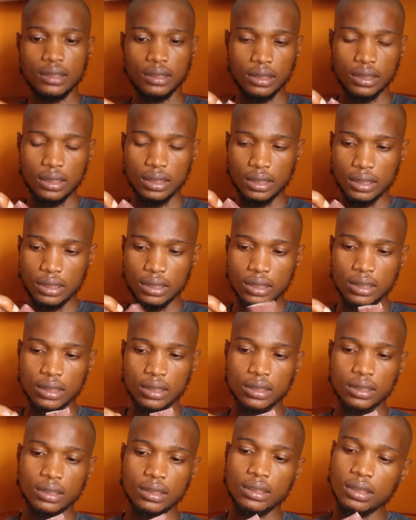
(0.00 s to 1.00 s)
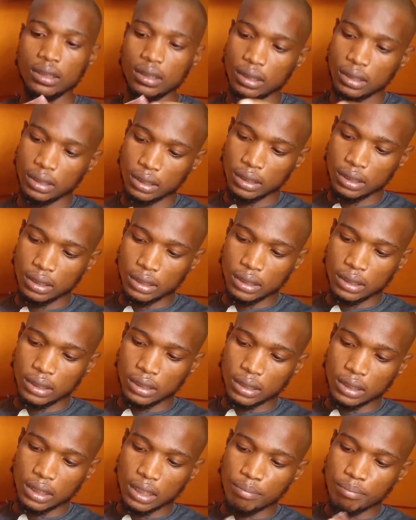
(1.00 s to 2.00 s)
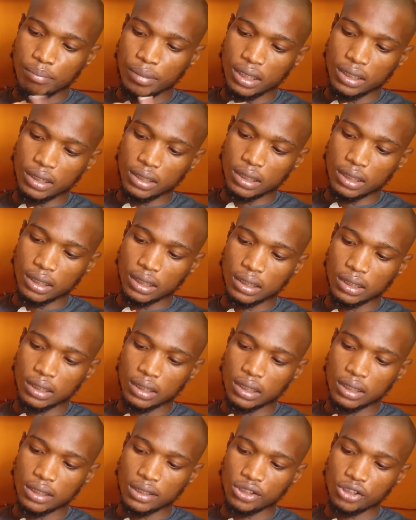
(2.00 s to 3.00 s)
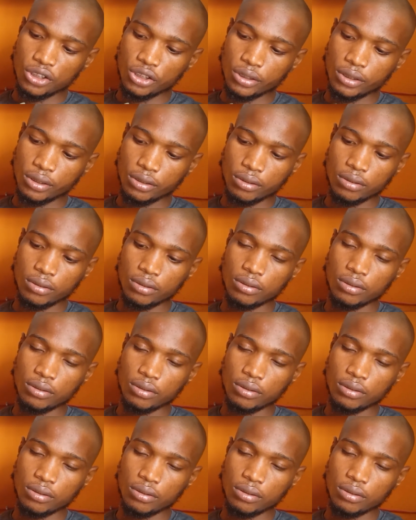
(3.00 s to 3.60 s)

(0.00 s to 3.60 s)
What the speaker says: and then I pay attention